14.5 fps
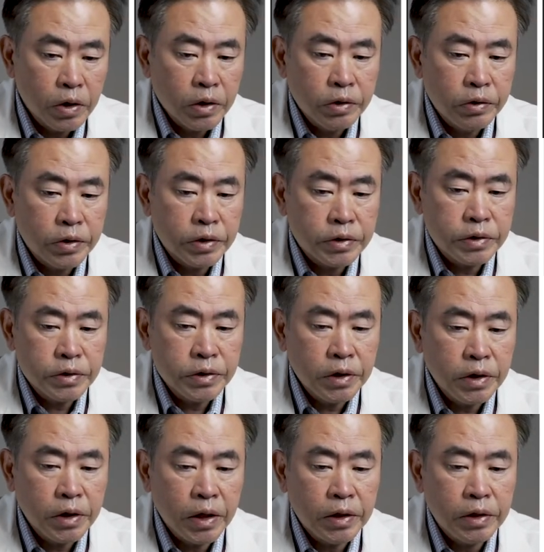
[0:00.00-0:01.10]
you can
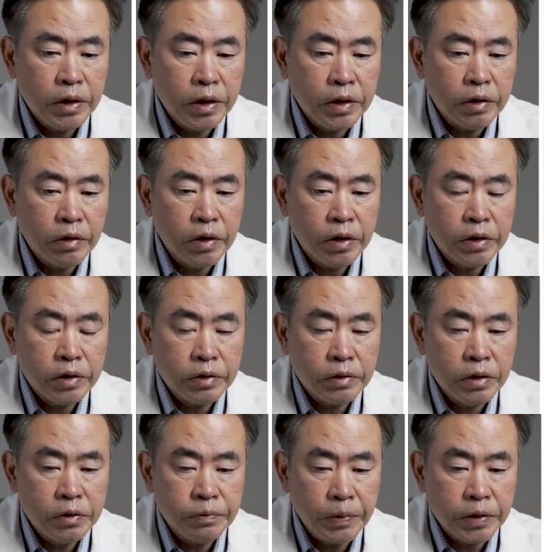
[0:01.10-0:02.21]
see that
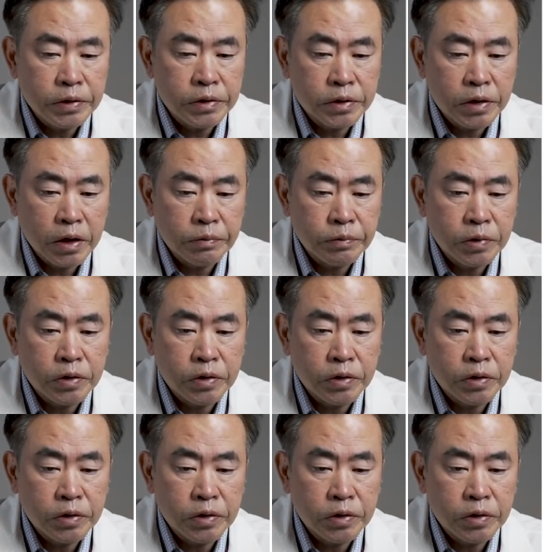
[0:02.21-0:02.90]
these patients get up to